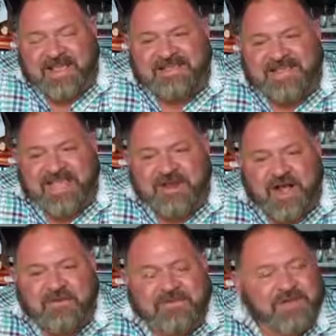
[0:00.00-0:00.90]
I say you're
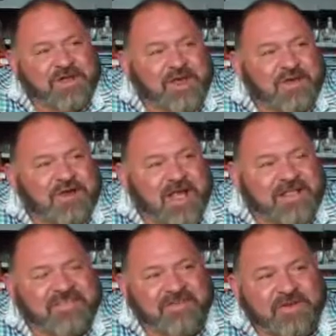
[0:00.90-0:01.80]
not, you know, you're
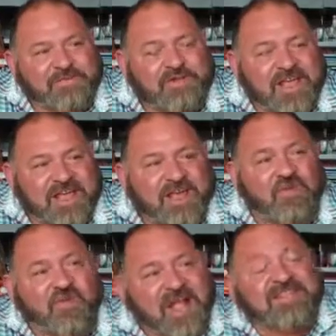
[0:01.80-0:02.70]
not necessarily planning
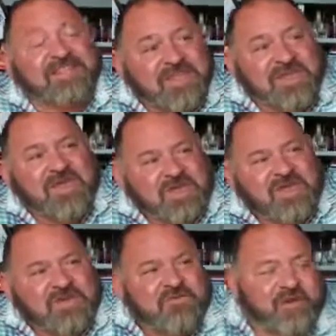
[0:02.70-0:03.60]
correctly
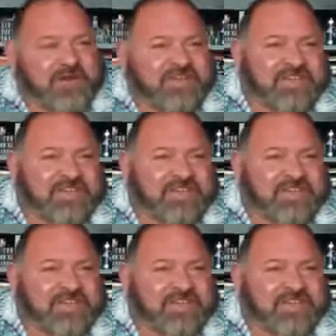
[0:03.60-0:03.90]
for your